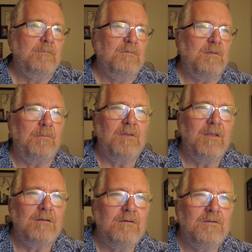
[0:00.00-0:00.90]
something
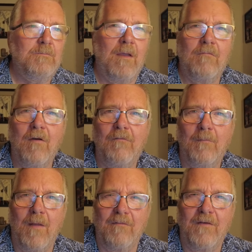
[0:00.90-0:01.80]
that just might ruffle
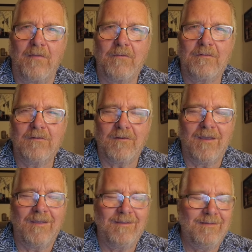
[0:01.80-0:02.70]
my feathers, okay?